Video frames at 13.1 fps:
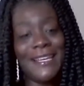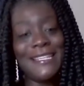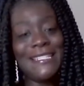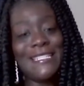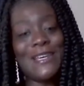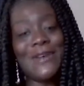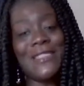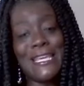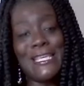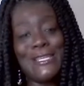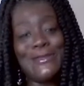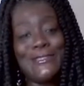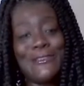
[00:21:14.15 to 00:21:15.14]
So
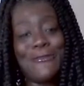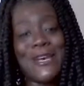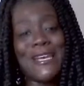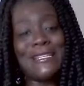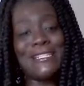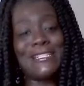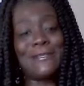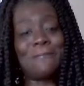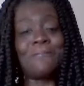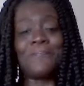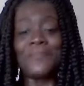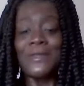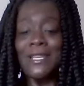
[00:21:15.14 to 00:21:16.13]
thank you so much.
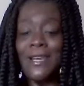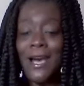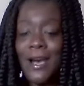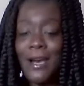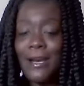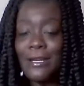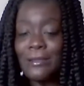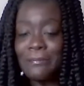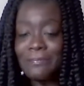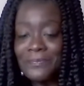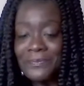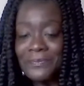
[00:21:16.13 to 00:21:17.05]
Um,